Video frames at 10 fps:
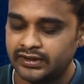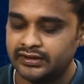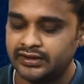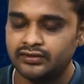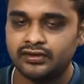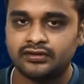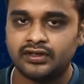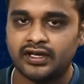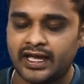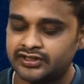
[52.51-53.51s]
then the
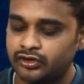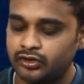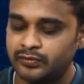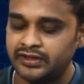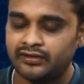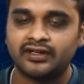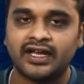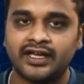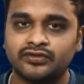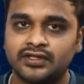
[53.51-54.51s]
accelerometer and
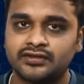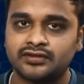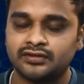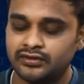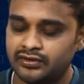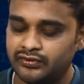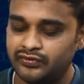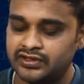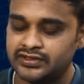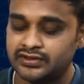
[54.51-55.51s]
gyro sensor,
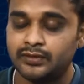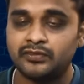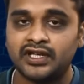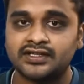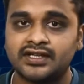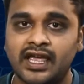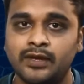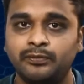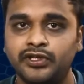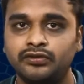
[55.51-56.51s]
which is termed as
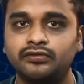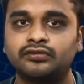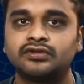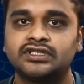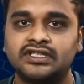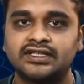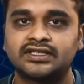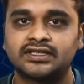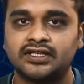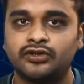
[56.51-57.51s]
MPU
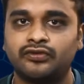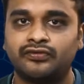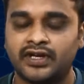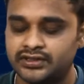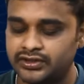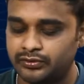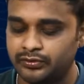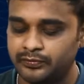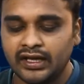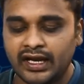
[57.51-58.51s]
6050,
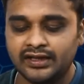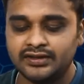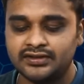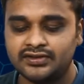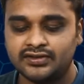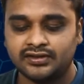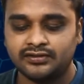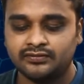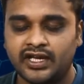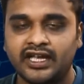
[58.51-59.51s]
and this is a
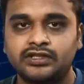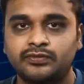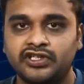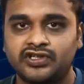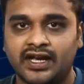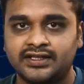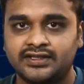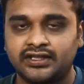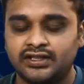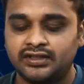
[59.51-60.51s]
H-bridge
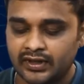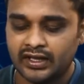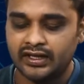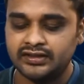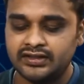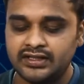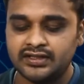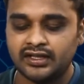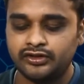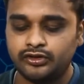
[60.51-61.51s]
IC. And these
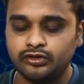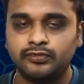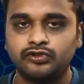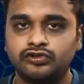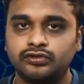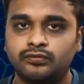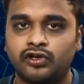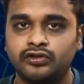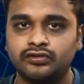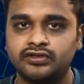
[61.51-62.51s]
are the two Bluetooth
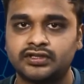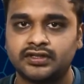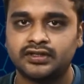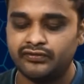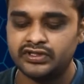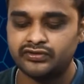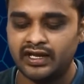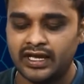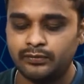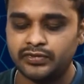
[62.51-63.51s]
modules which will
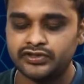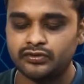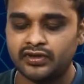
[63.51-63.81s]
help us to